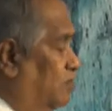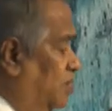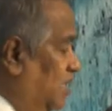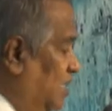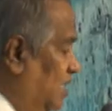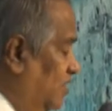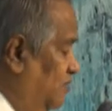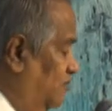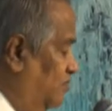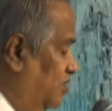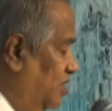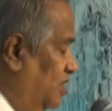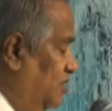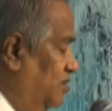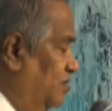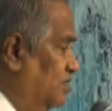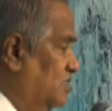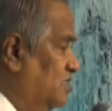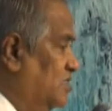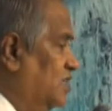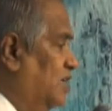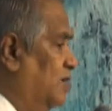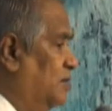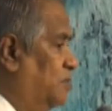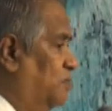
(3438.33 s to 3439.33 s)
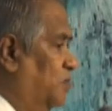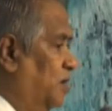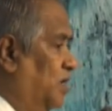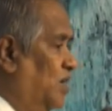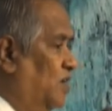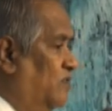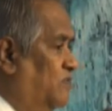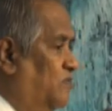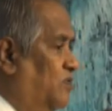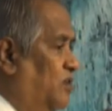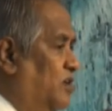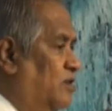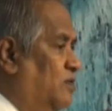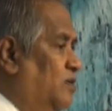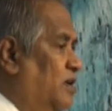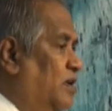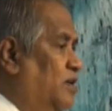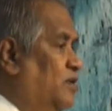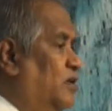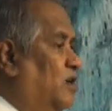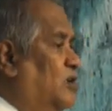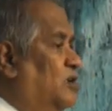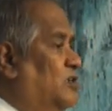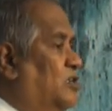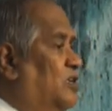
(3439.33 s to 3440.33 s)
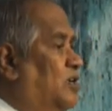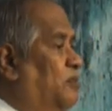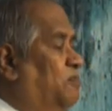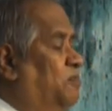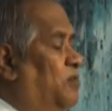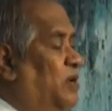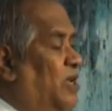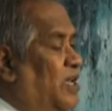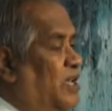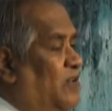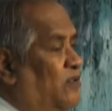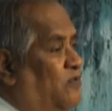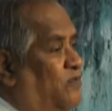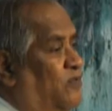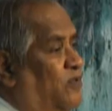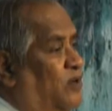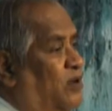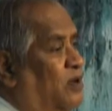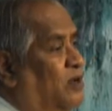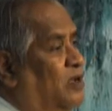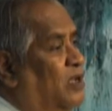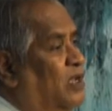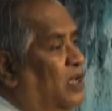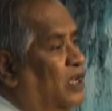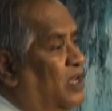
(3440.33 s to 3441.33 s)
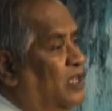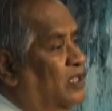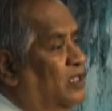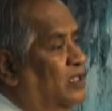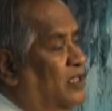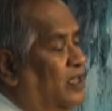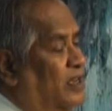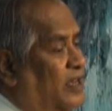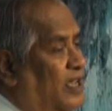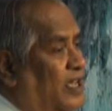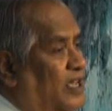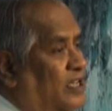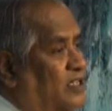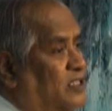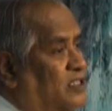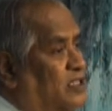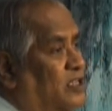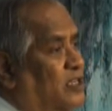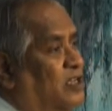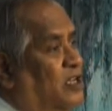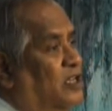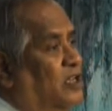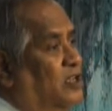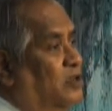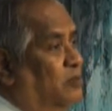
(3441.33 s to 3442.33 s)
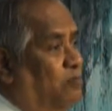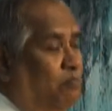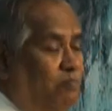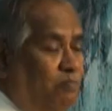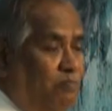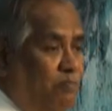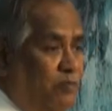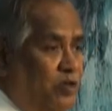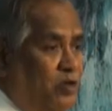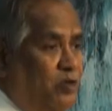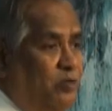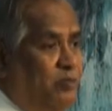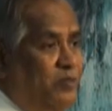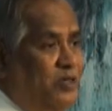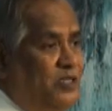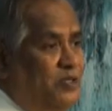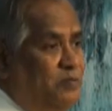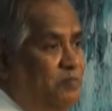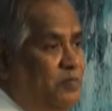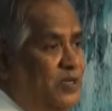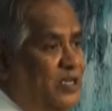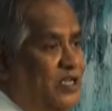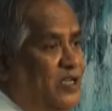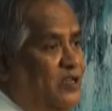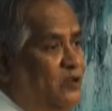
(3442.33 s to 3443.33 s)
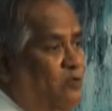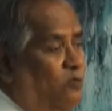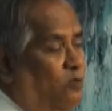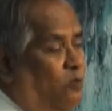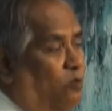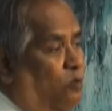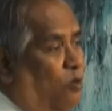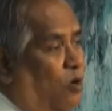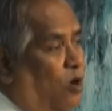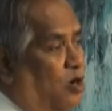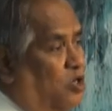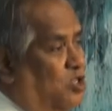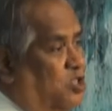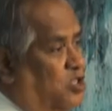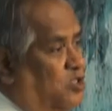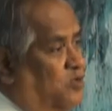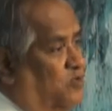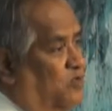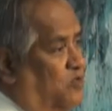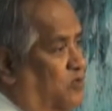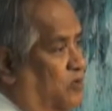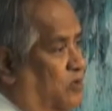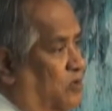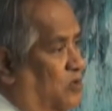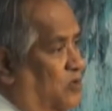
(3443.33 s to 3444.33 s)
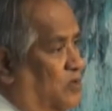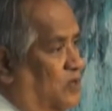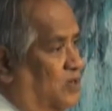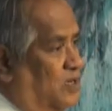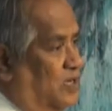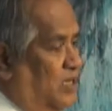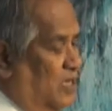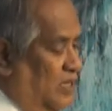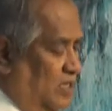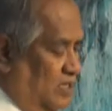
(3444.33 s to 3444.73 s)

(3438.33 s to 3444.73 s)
Praying for your son, praying for your daughter, praying for the nation you must be watchful.